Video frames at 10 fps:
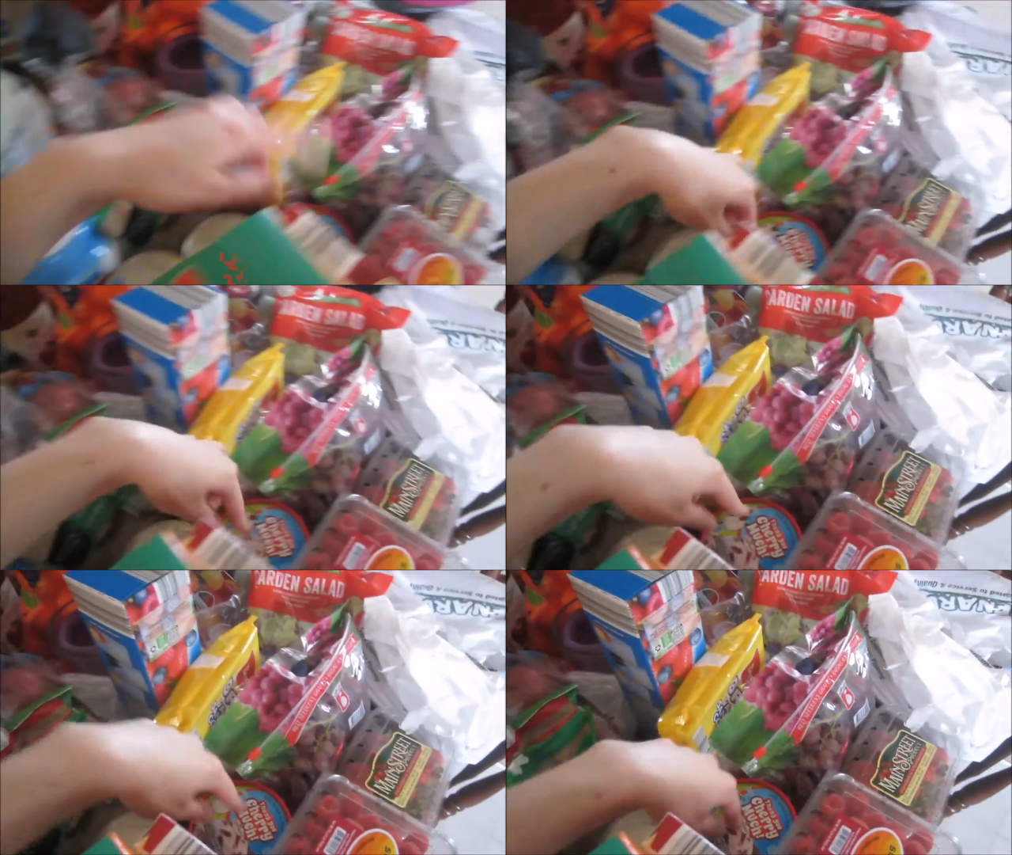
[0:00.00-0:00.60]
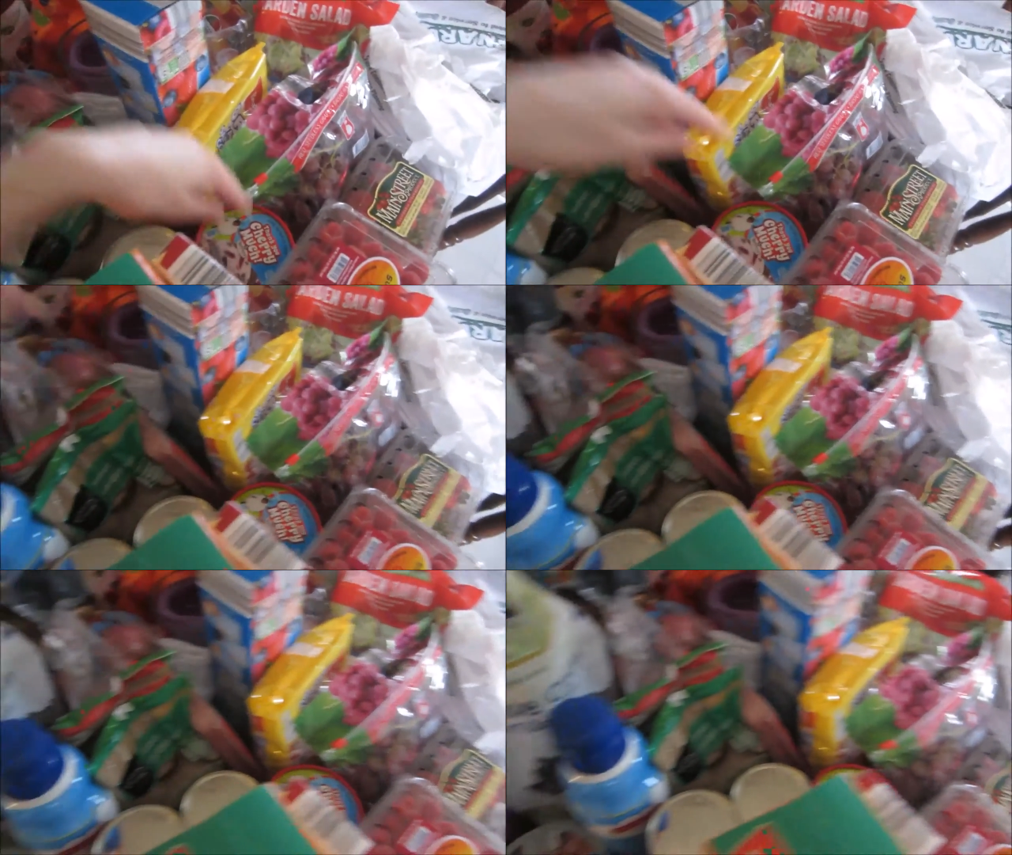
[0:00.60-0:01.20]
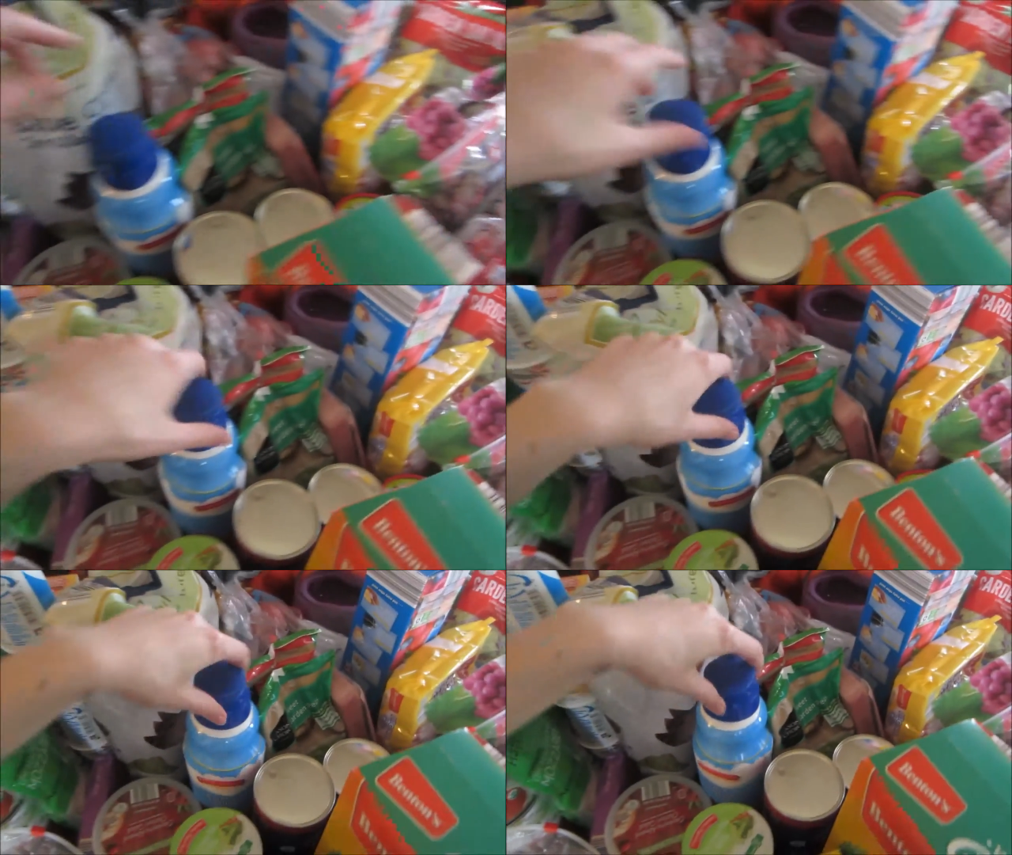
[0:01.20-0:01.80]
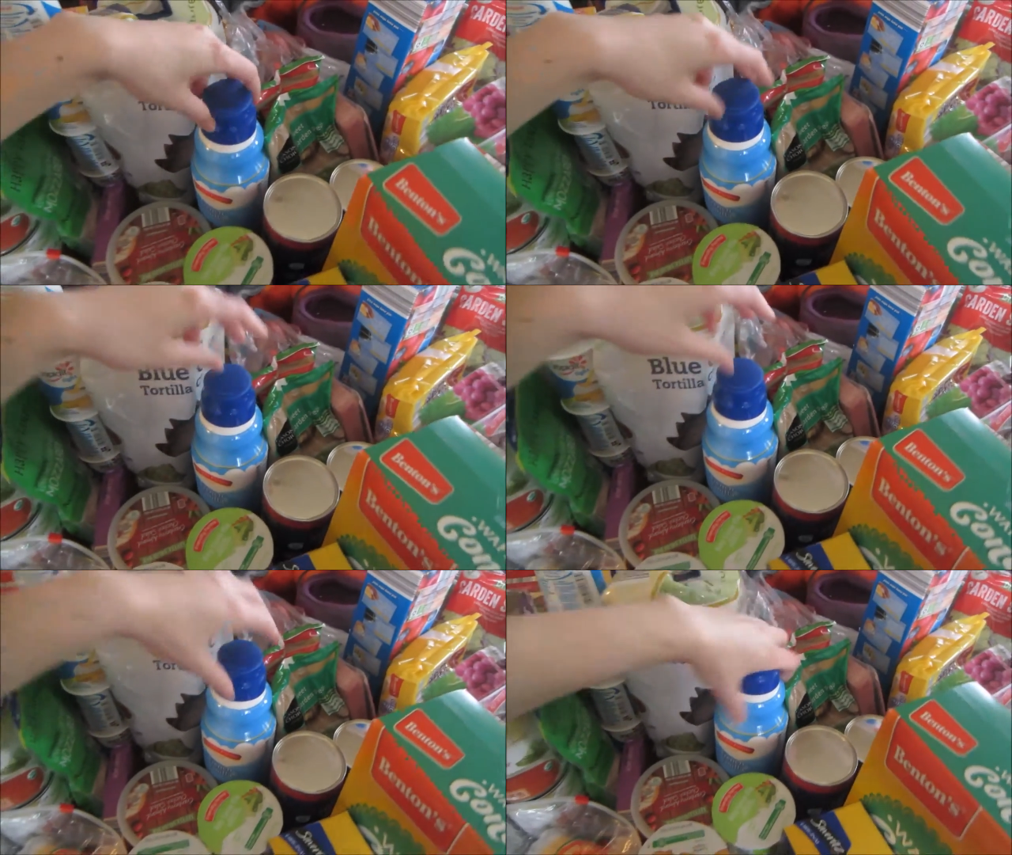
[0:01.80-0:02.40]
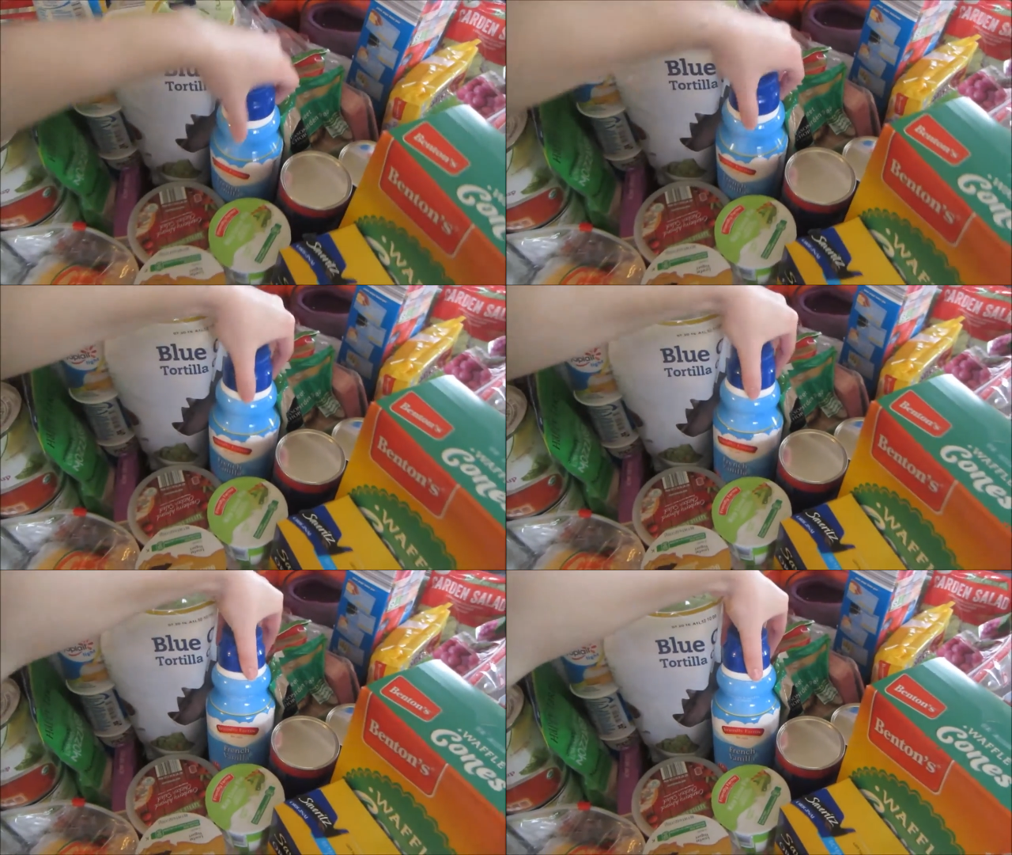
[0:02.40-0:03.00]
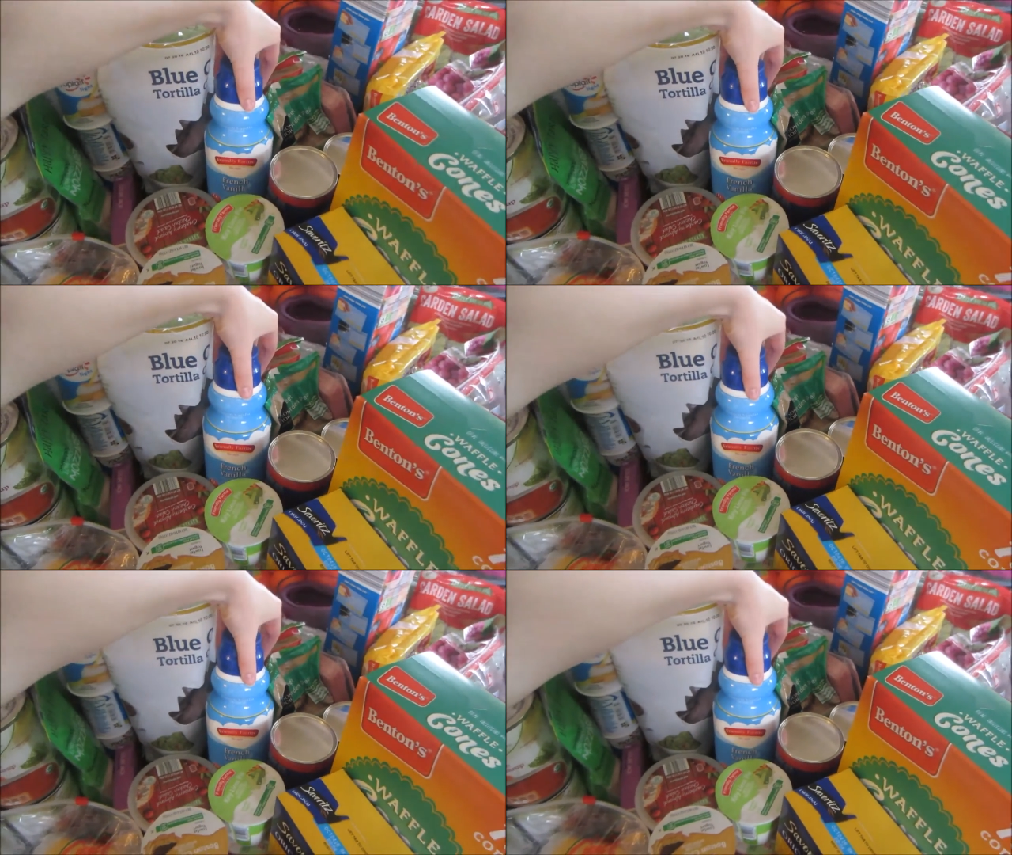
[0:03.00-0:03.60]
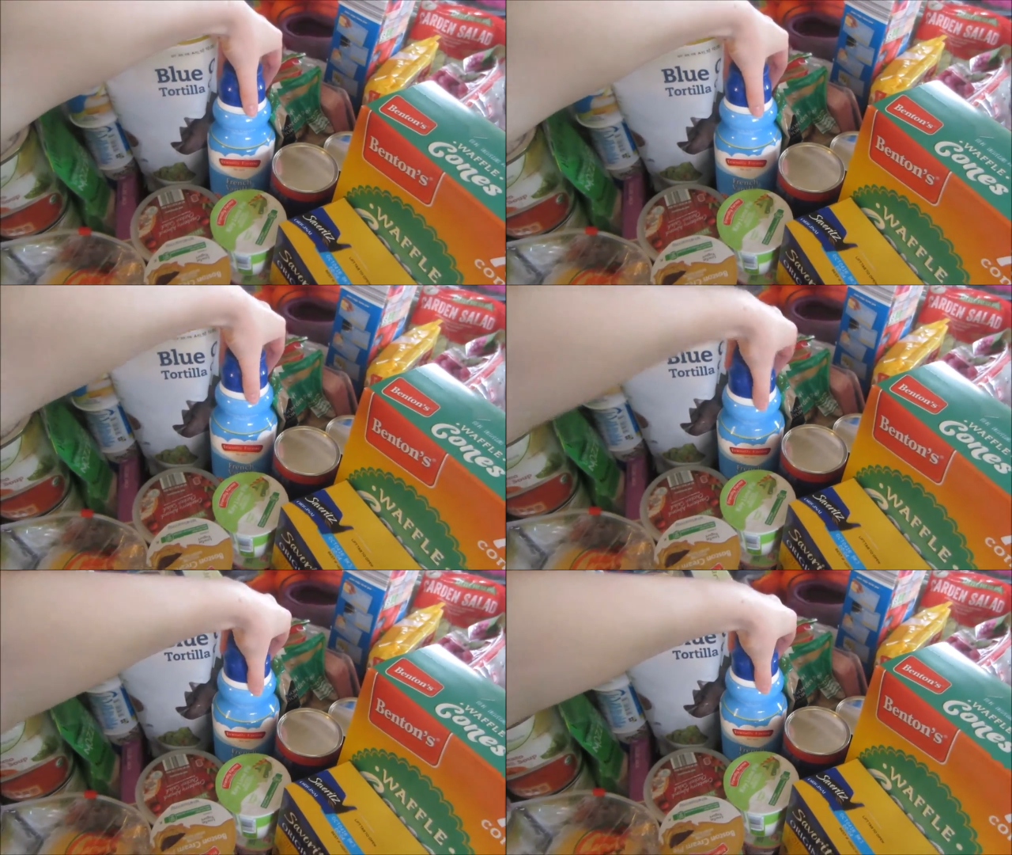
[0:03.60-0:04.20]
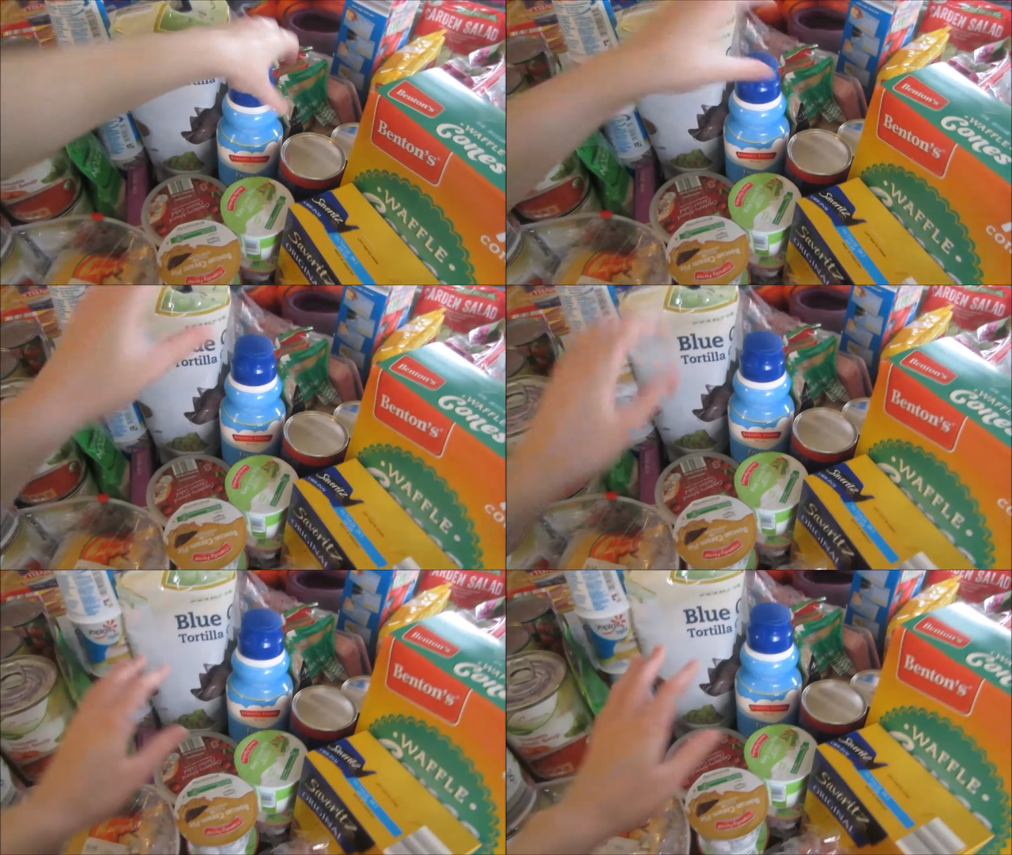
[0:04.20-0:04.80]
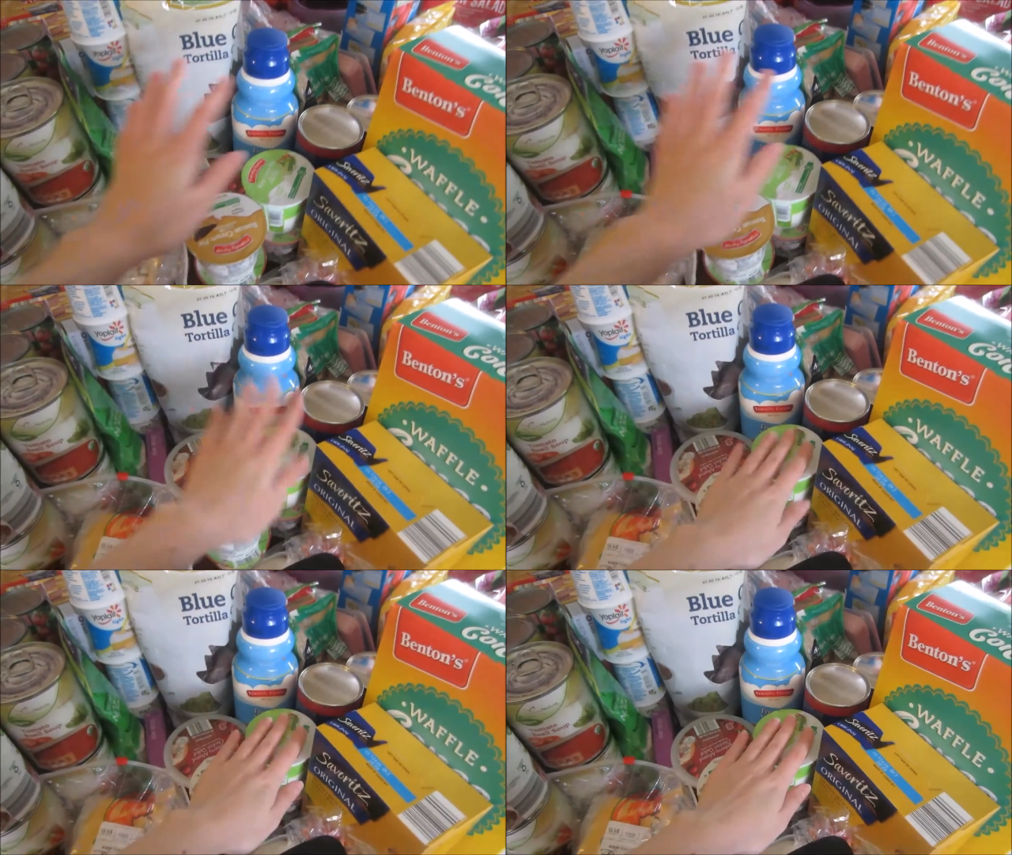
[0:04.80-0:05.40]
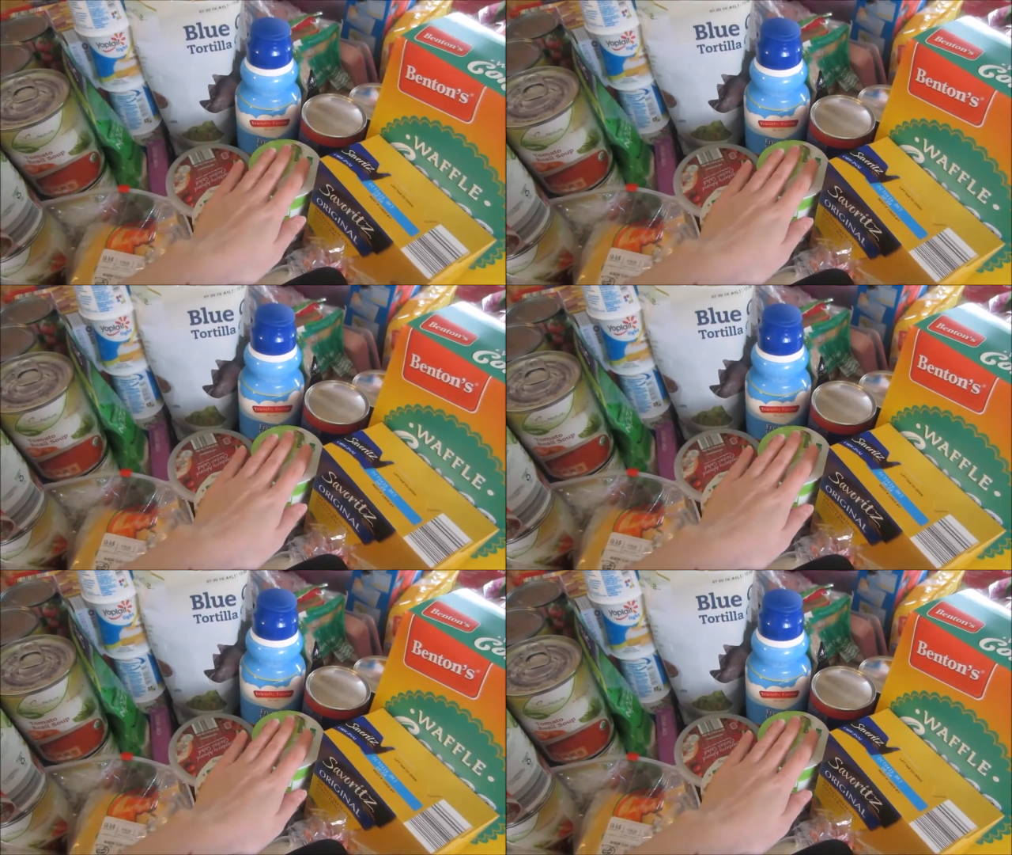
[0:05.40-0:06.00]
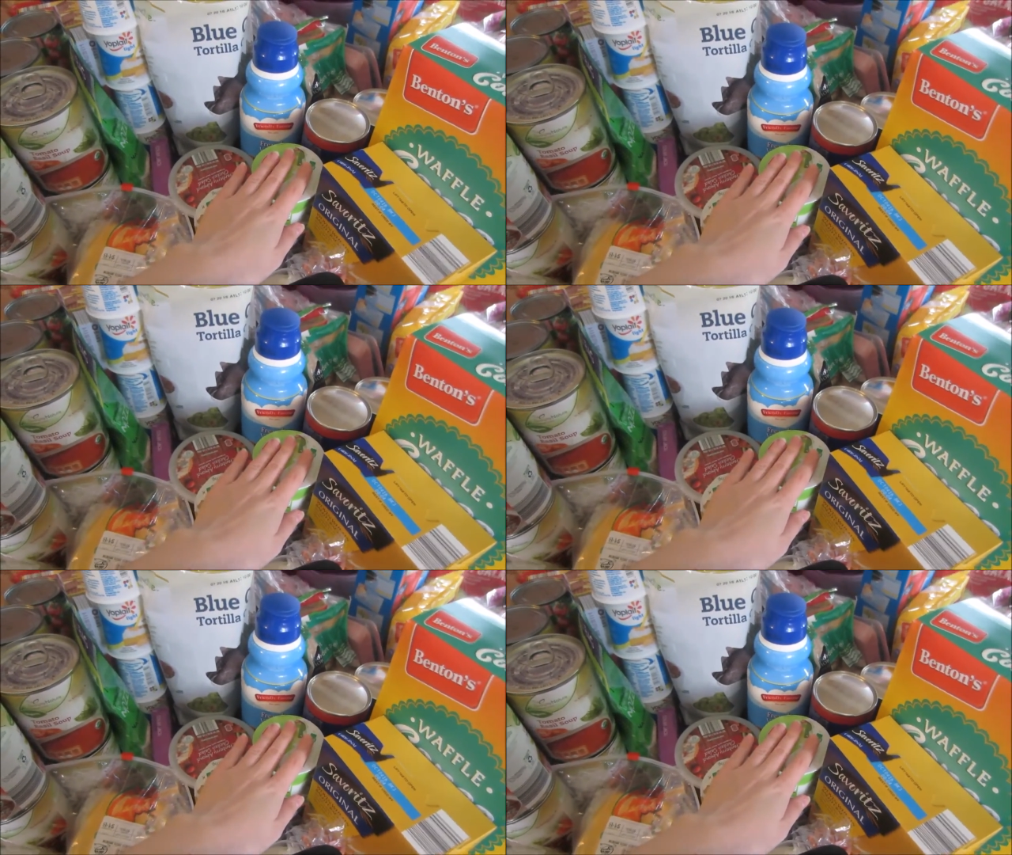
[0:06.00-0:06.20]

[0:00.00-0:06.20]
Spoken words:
Nobody's mouth can be seen.